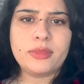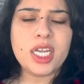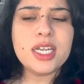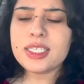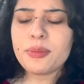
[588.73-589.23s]

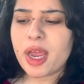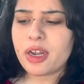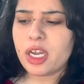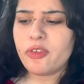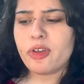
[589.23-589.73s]
It doesn't
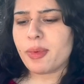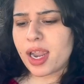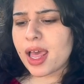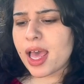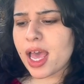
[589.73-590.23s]
matter if I'm
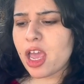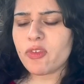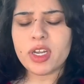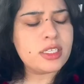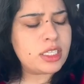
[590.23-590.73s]
alive.
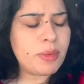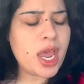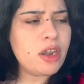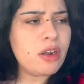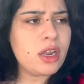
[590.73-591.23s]
It doesn't
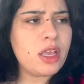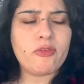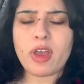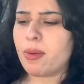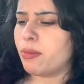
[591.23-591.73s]
matter
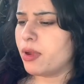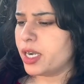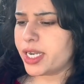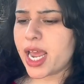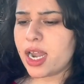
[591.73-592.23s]
if I'm
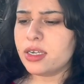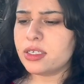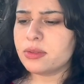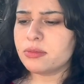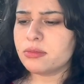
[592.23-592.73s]
dead.